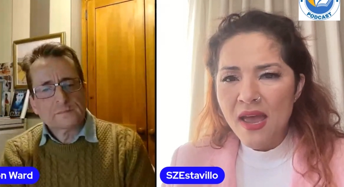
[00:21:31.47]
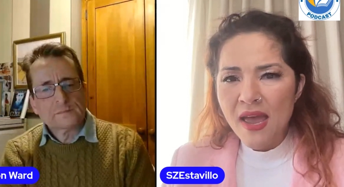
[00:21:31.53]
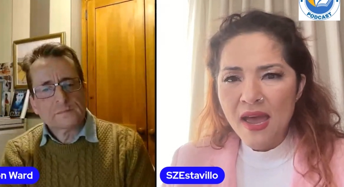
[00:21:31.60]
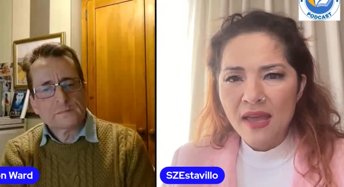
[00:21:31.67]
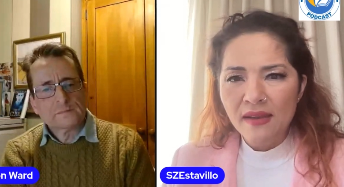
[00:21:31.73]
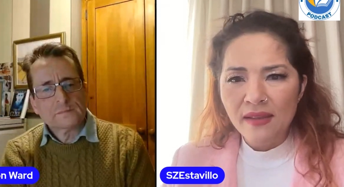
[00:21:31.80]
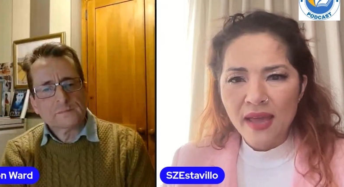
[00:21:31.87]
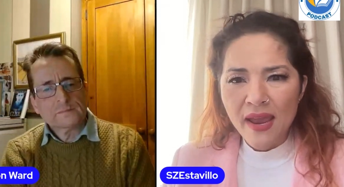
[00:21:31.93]

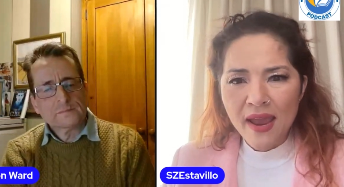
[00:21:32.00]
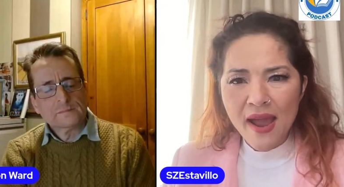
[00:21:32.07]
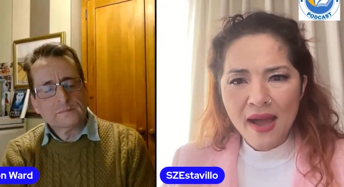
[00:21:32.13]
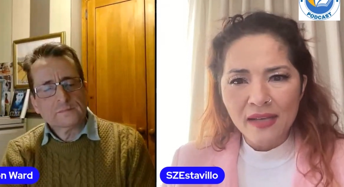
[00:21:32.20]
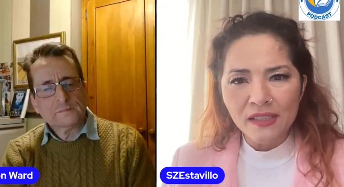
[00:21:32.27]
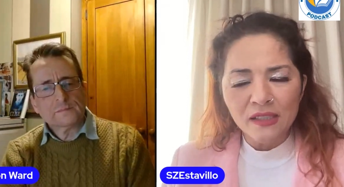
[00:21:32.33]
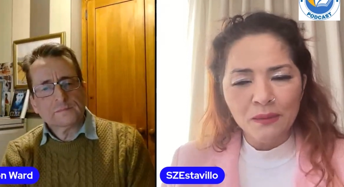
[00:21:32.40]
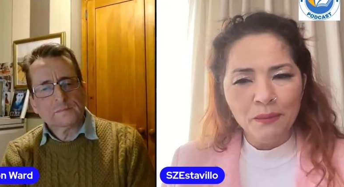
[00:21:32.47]
Speaker 1: And they
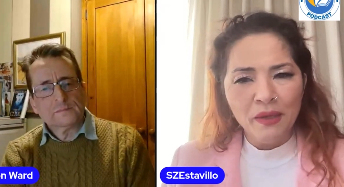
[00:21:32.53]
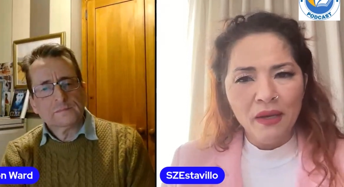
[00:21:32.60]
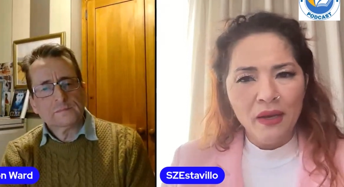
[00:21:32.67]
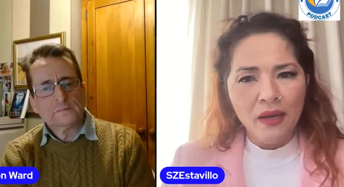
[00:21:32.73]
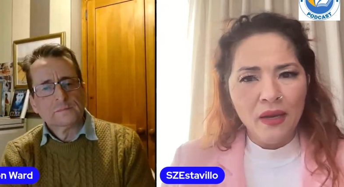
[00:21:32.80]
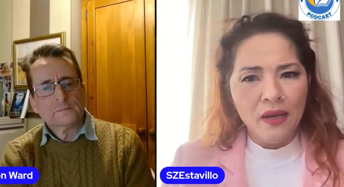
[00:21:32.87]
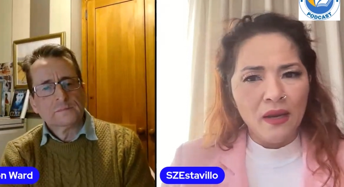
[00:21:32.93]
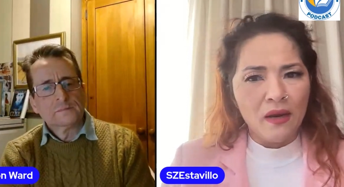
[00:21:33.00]
asked
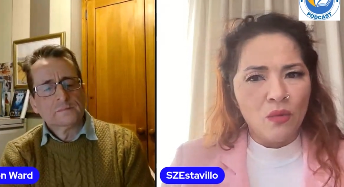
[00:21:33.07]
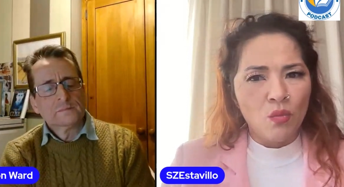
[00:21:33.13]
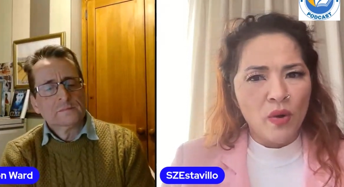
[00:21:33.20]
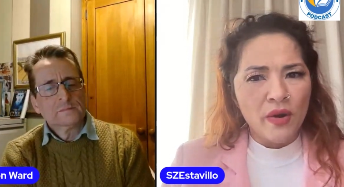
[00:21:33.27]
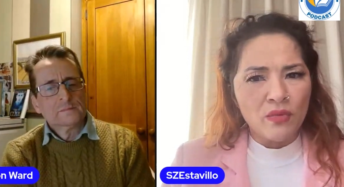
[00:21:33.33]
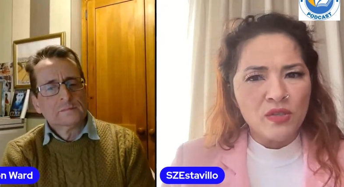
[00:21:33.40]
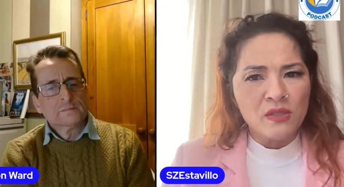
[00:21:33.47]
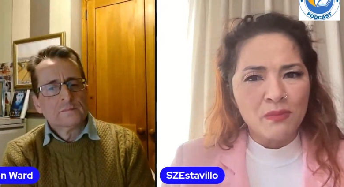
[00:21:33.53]
me,
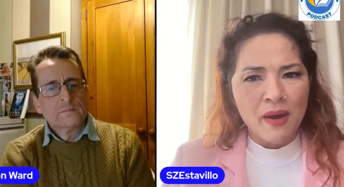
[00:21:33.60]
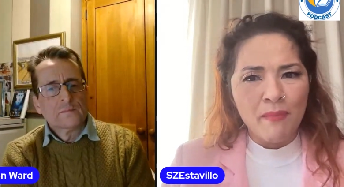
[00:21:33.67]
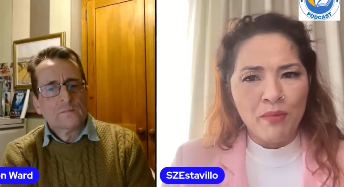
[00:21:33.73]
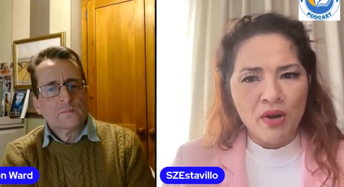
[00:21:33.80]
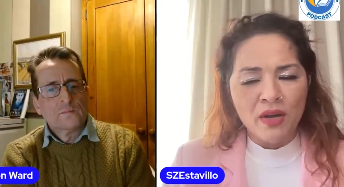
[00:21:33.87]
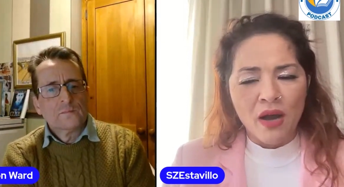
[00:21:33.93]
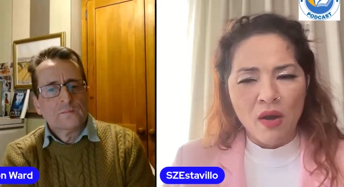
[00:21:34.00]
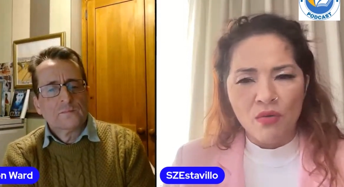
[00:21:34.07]
where was my
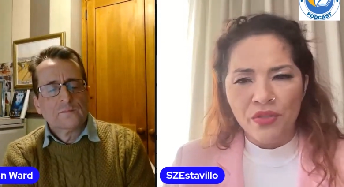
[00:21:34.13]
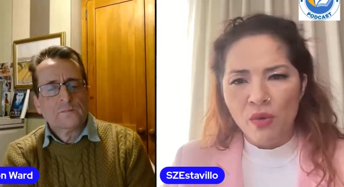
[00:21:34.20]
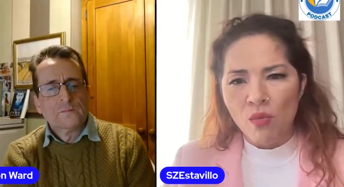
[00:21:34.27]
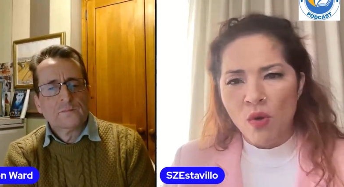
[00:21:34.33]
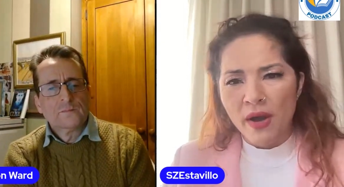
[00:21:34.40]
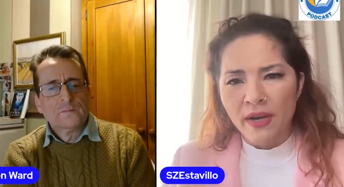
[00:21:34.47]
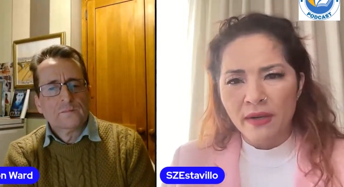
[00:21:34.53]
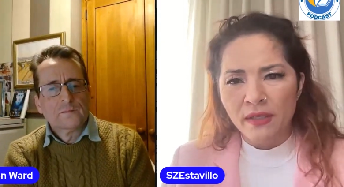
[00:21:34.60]
book? I, they
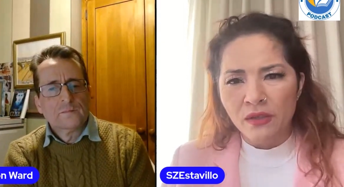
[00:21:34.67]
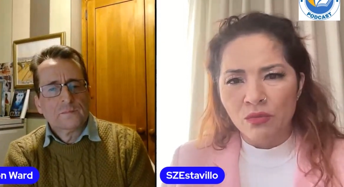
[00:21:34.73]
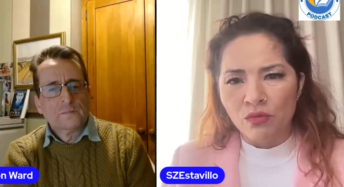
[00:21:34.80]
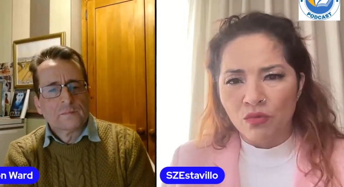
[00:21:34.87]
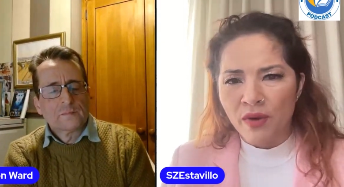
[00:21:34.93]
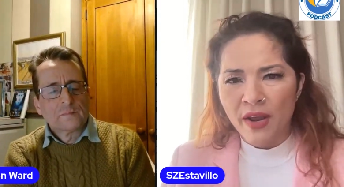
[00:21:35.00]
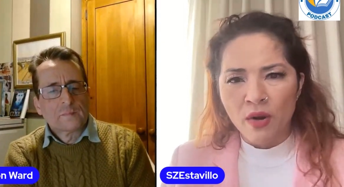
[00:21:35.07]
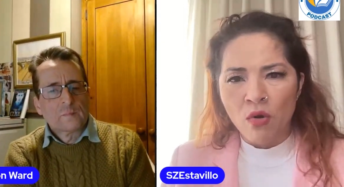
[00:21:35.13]
wanted to
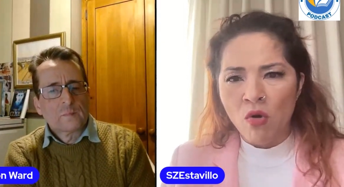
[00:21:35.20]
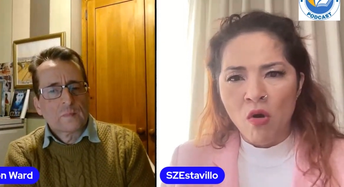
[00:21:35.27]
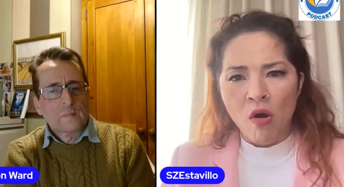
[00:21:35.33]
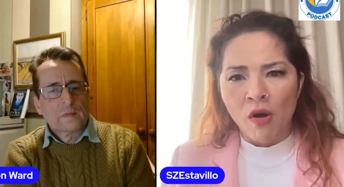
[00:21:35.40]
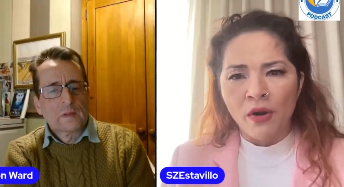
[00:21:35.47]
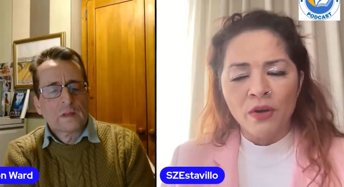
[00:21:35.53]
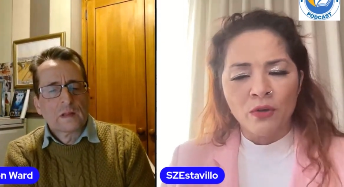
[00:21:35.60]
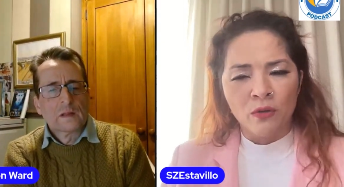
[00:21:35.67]
write a
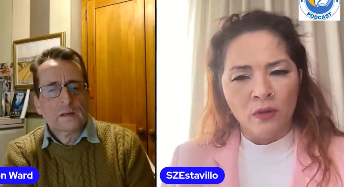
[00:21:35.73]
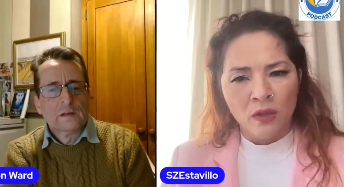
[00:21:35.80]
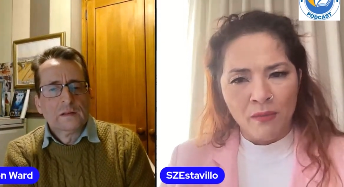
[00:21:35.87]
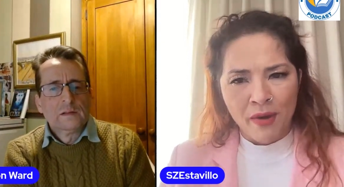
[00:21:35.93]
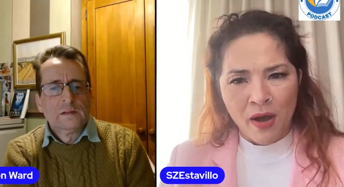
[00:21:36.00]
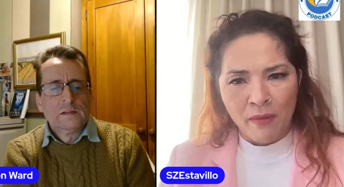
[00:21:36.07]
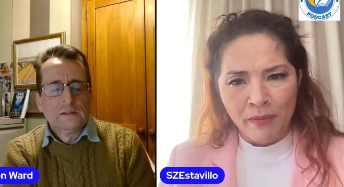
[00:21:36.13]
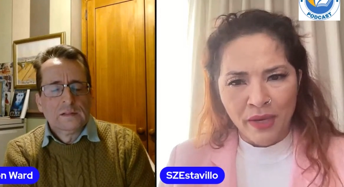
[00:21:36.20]
whole article
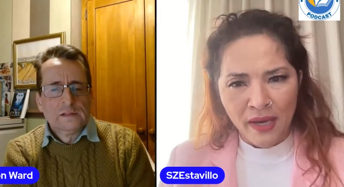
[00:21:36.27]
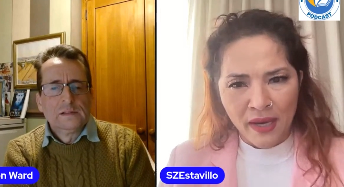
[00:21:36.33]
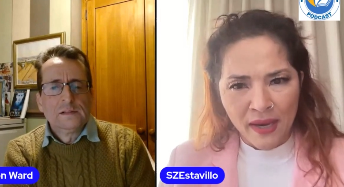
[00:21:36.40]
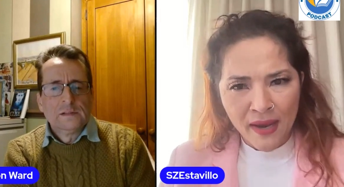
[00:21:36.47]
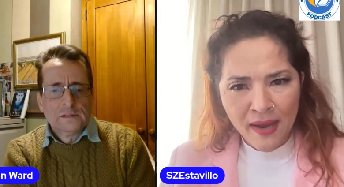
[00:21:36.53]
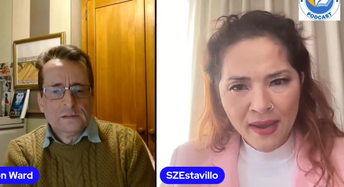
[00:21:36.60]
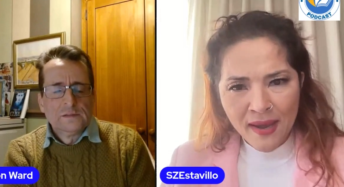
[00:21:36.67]
about me.